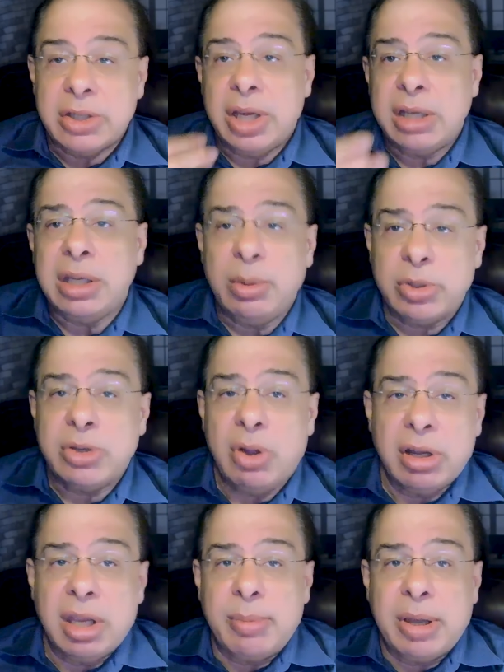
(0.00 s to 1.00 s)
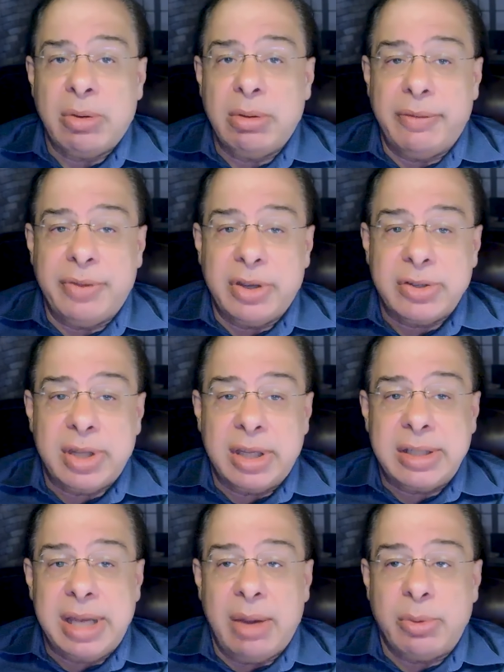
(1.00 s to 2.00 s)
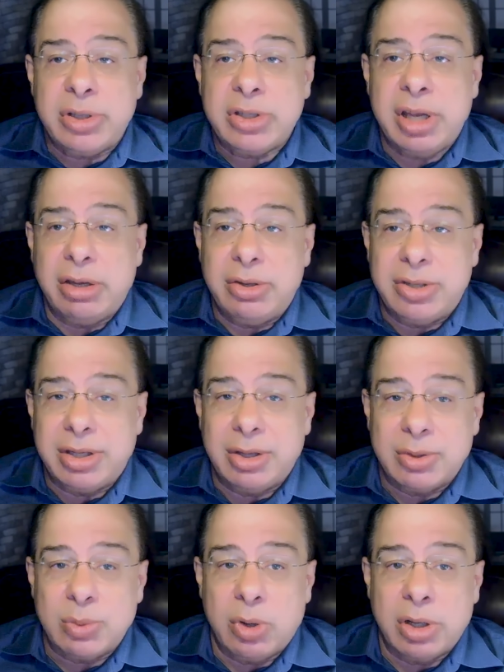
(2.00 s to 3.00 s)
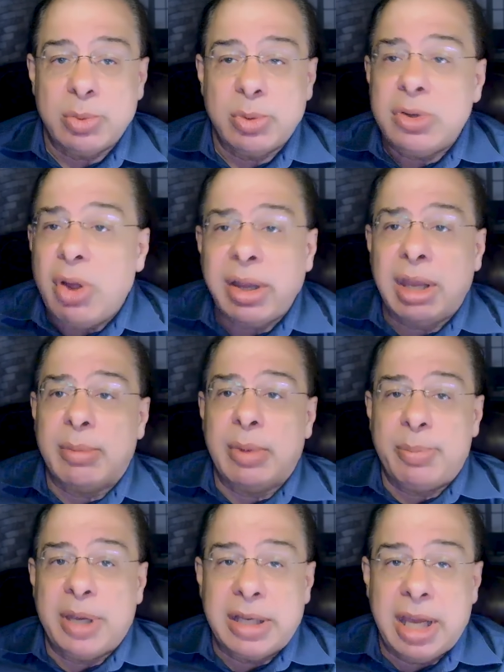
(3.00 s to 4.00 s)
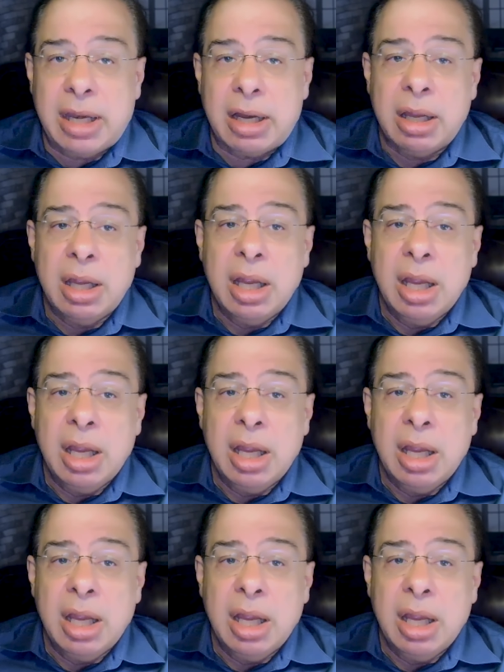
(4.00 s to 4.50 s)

Essentially, we're talking about all of those things now. We're just not using those words. We're talking about big data.